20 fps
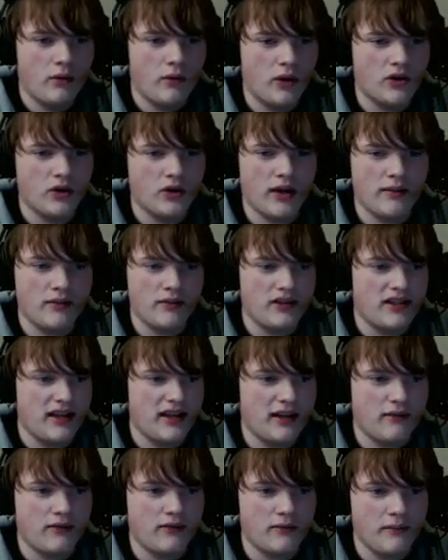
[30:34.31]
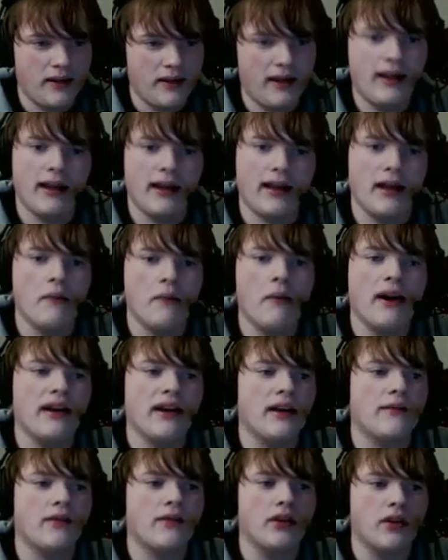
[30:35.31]
Rachel had been taken from me, and I
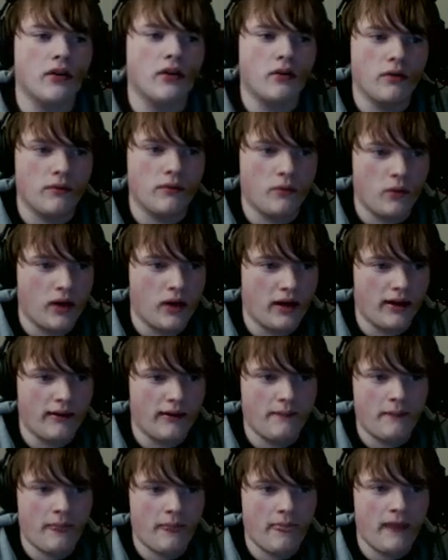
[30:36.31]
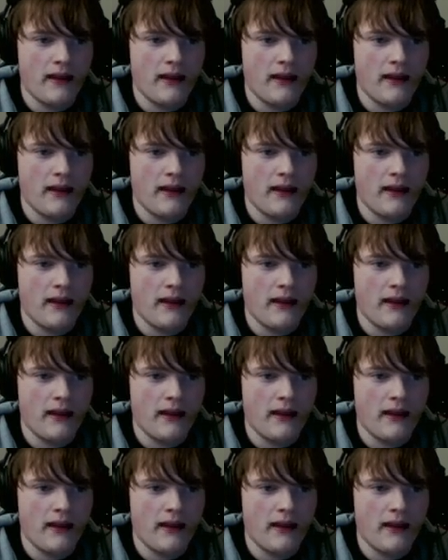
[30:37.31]
might never know why.